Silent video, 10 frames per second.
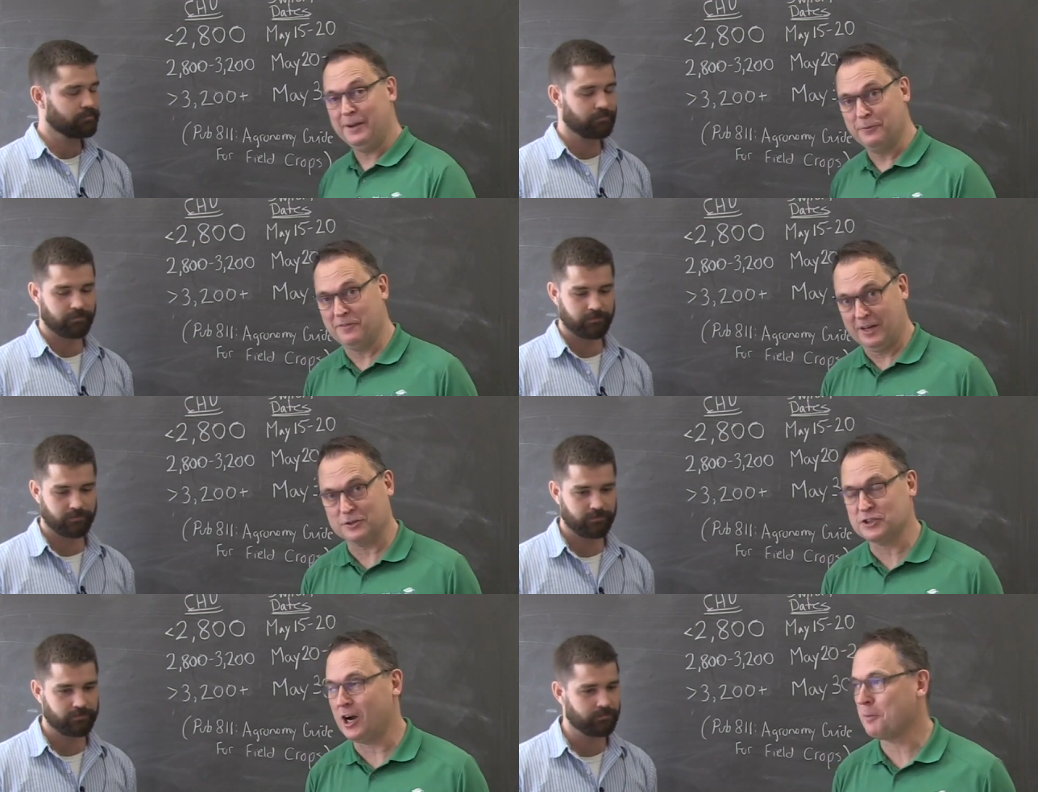Speaker 1: We've got our
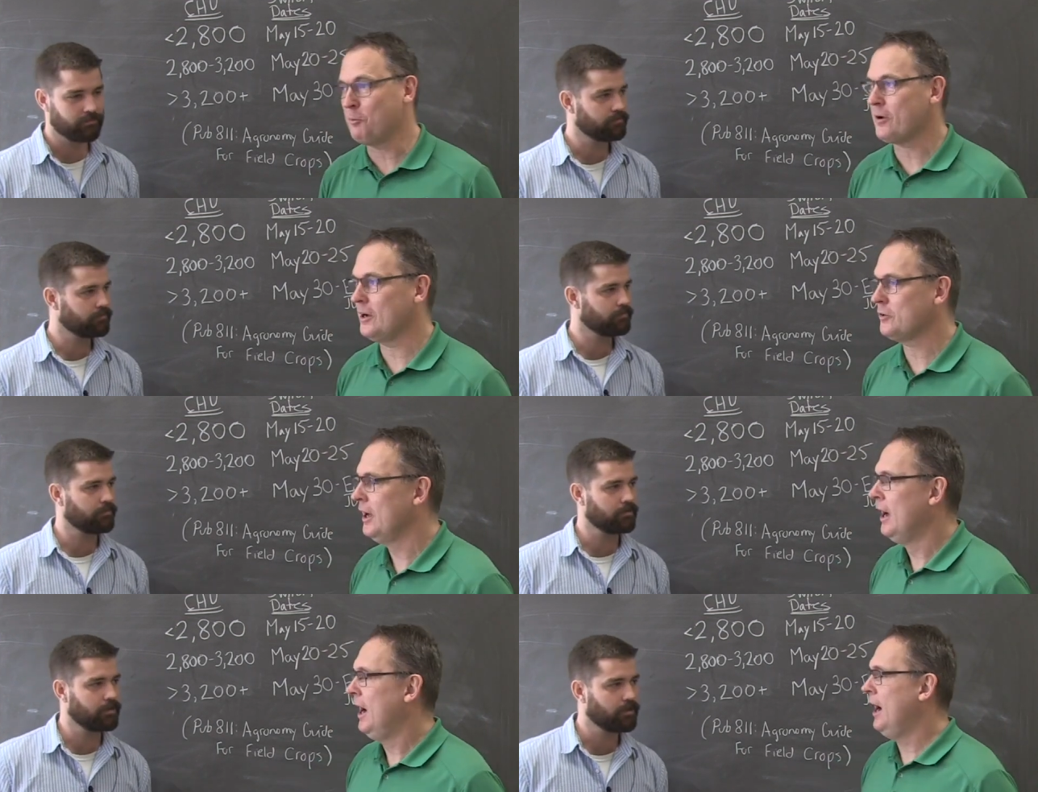chalkboard
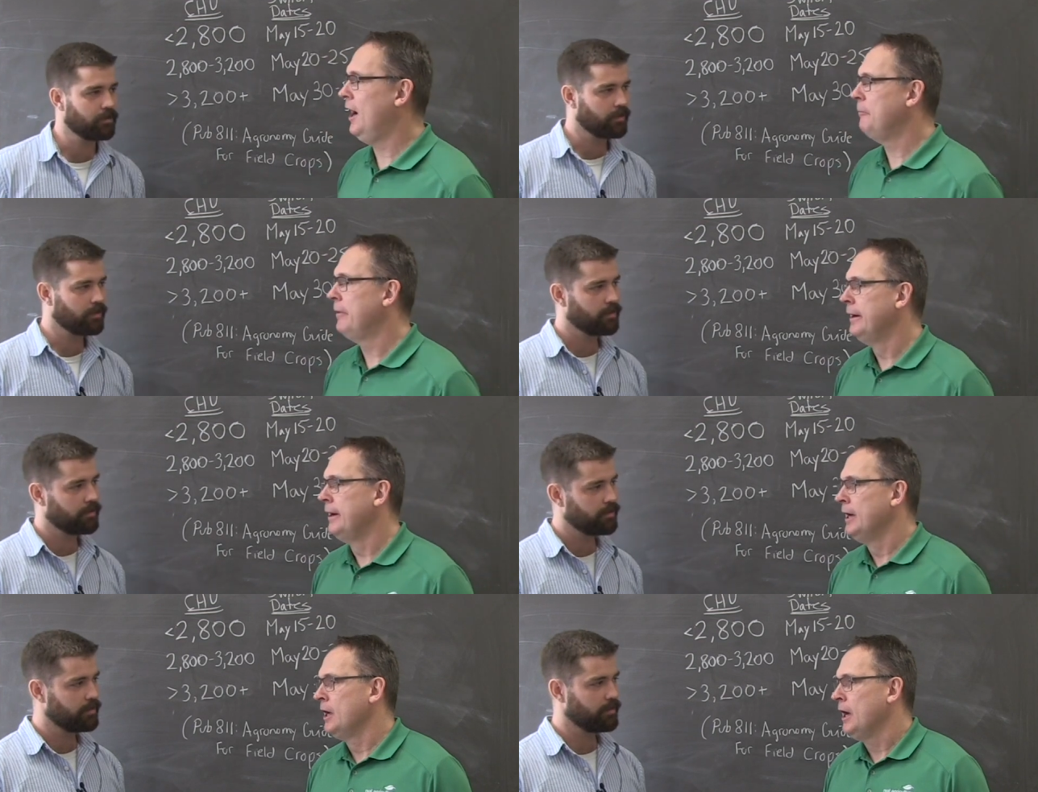
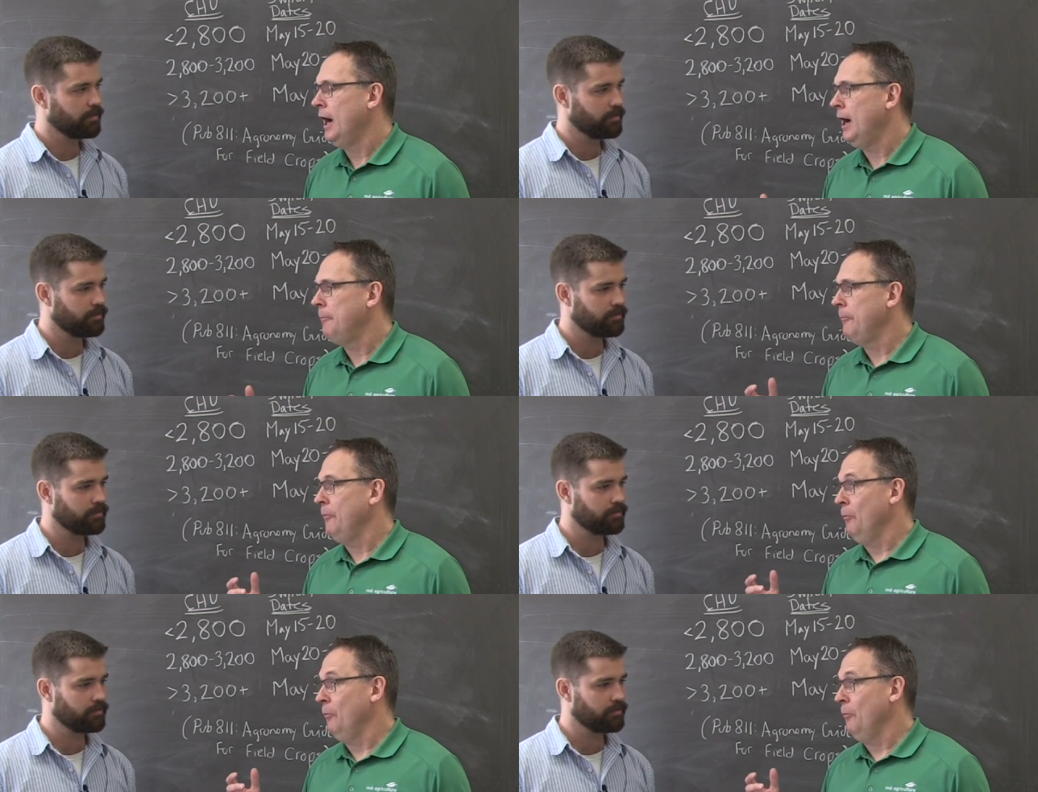out.